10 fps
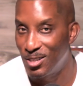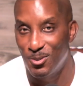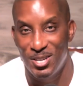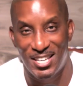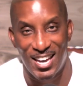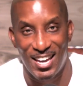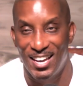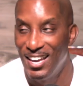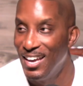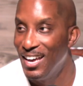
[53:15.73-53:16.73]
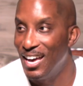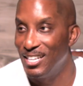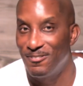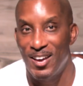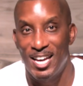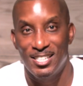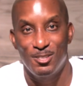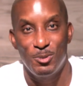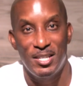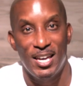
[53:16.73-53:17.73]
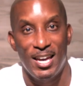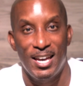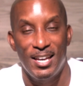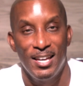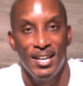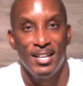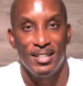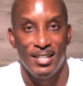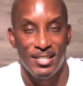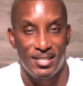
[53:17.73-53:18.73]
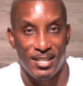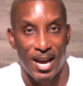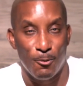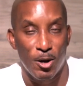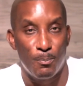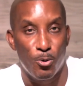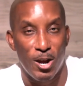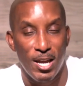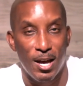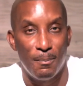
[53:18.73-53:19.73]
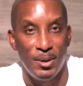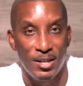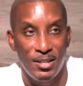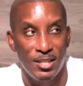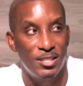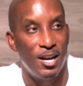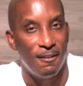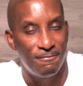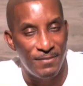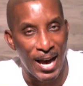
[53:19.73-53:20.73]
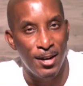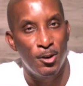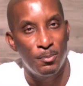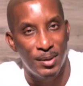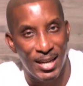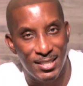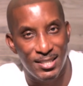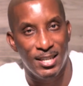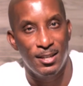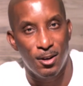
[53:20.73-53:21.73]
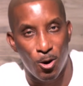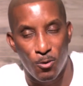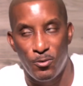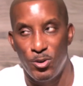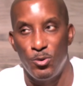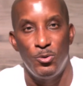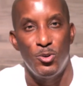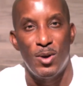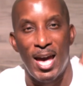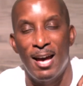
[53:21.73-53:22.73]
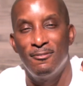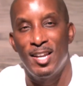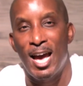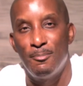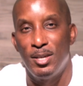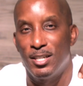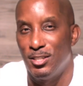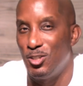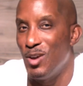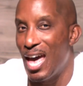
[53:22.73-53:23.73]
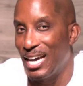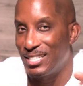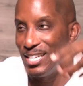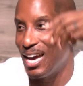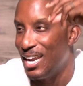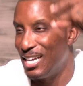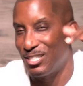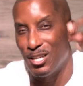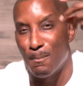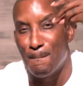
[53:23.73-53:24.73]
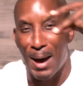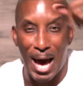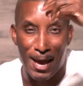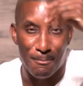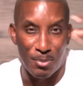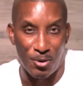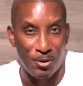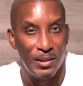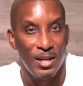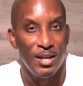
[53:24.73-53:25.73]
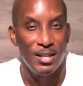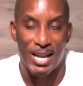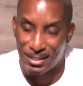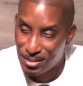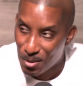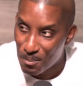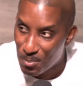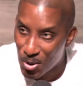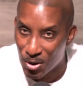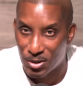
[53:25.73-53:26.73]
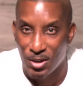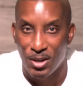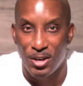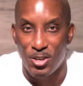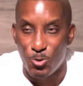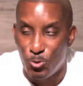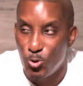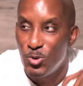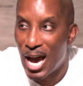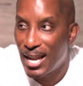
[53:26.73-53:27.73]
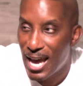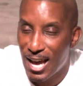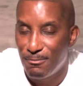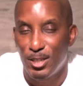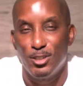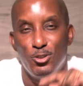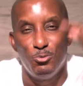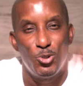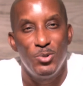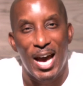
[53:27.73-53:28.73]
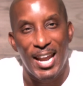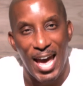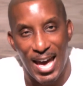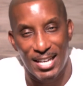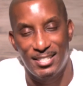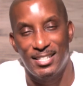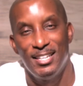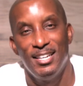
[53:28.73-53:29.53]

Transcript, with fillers: as we can, as fast as we can. Listen, I want to pray a benediction, a final blessing over you. You have not because you ask not. That's the Bible, that's the book. You do not have because you do not ask.